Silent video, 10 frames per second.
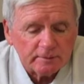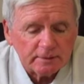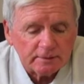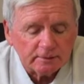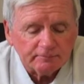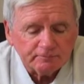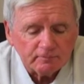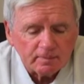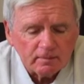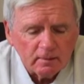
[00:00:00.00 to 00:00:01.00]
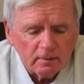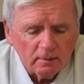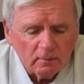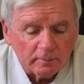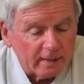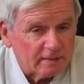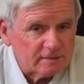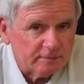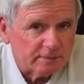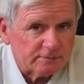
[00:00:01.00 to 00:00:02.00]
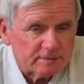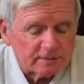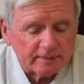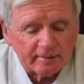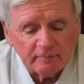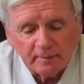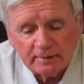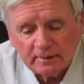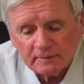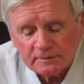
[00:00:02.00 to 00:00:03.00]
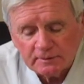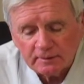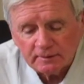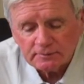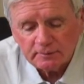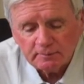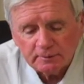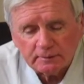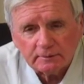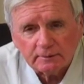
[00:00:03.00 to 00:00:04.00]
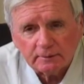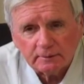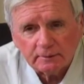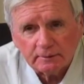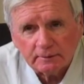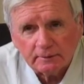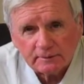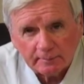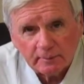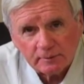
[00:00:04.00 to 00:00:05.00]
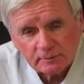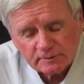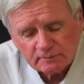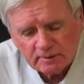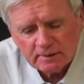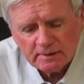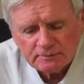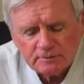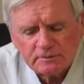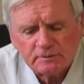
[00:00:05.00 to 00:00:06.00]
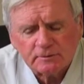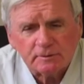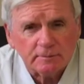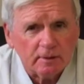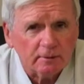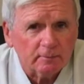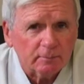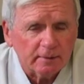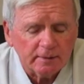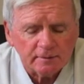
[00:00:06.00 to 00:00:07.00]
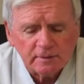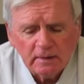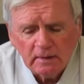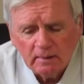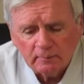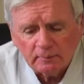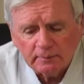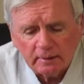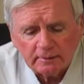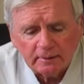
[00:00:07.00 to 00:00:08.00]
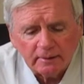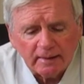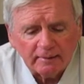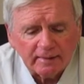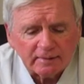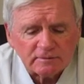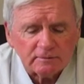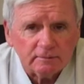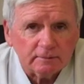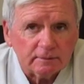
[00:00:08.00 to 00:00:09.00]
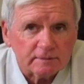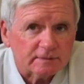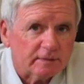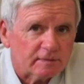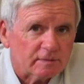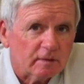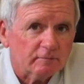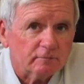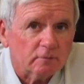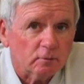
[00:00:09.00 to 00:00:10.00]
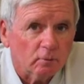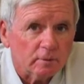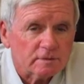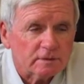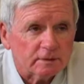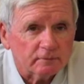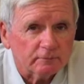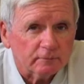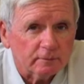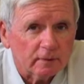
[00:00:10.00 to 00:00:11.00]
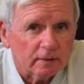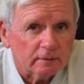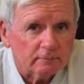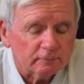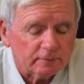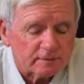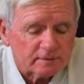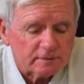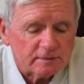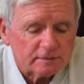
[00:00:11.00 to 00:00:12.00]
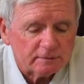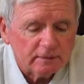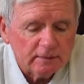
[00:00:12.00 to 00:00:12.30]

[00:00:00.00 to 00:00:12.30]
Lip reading: week here. We had some injuries like everybody else in the country, but some of those were some key injuries to some younger players. But we're not going to allow that to set us off course here for our season.